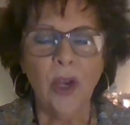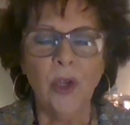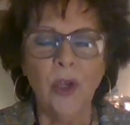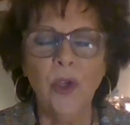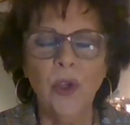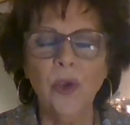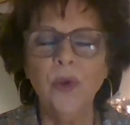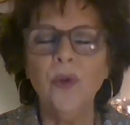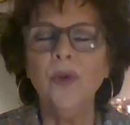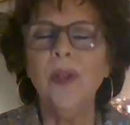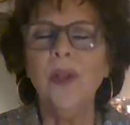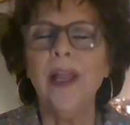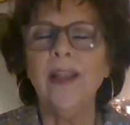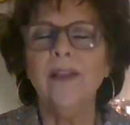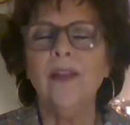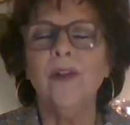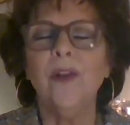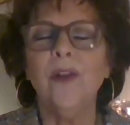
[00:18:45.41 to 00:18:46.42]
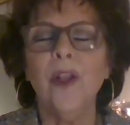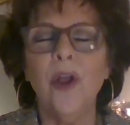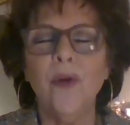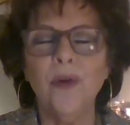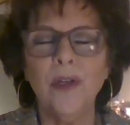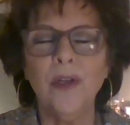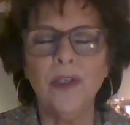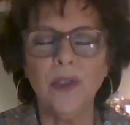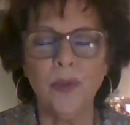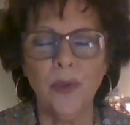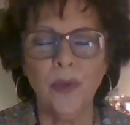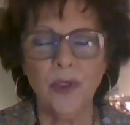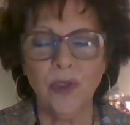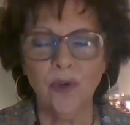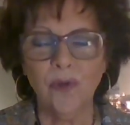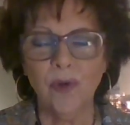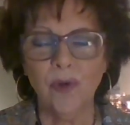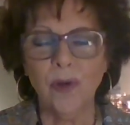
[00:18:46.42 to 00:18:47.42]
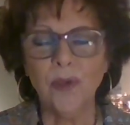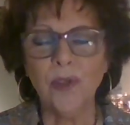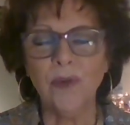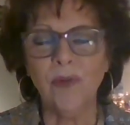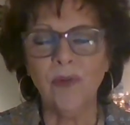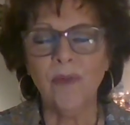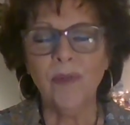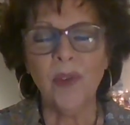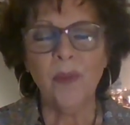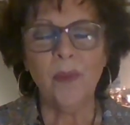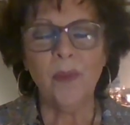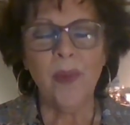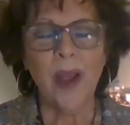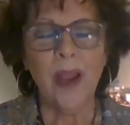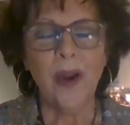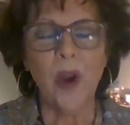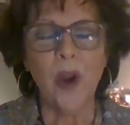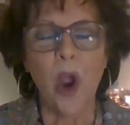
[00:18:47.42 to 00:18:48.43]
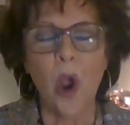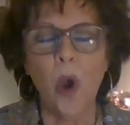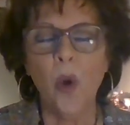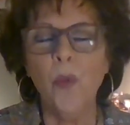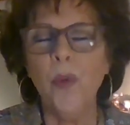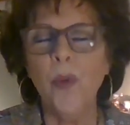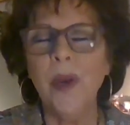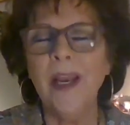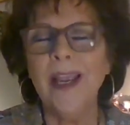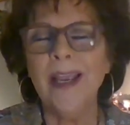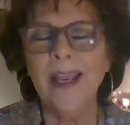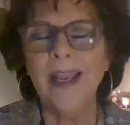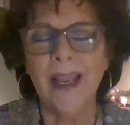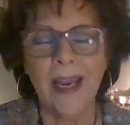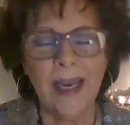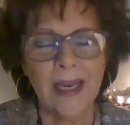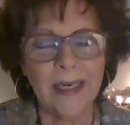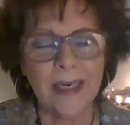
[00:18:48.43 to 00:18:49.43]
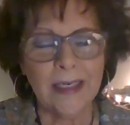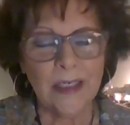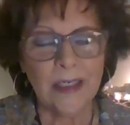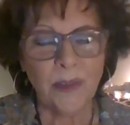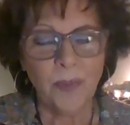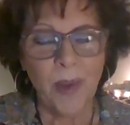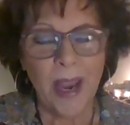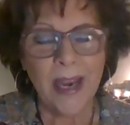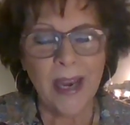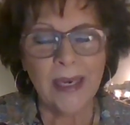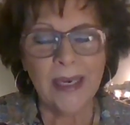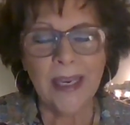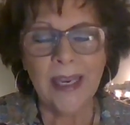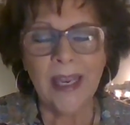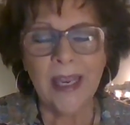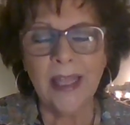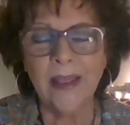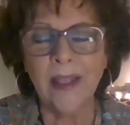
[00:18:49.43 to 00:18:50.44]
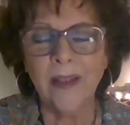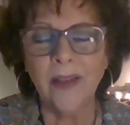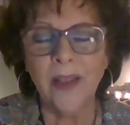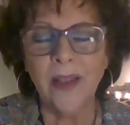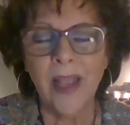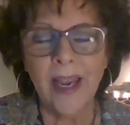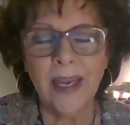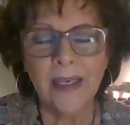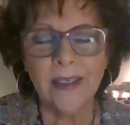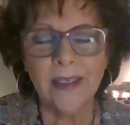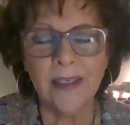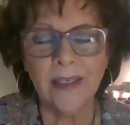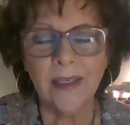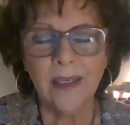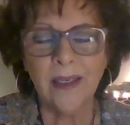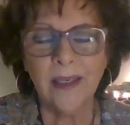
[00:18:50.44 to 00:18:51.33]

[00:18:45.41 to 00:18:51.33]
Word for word: You, like the lotus which grows from the mud, opening and expanding in the light